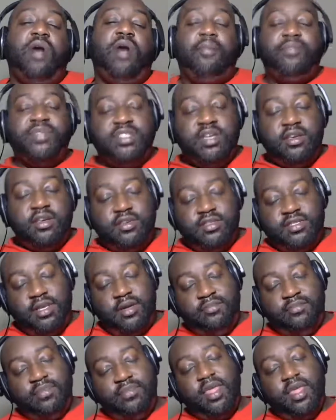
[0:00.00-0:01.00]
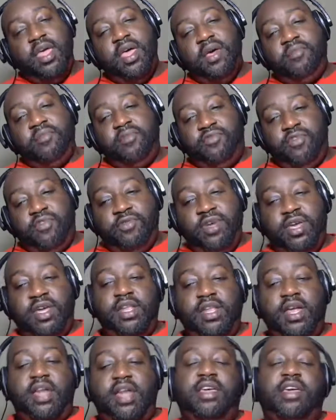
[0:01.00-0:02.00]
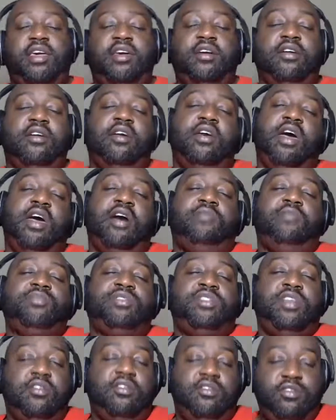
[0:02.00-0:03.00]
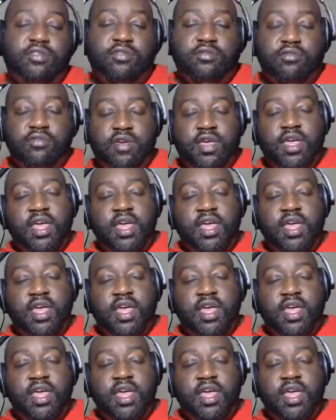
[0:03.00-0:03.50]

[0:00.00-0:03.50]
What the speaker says: gonna tell you something before we get out of here. I'm gonna tell you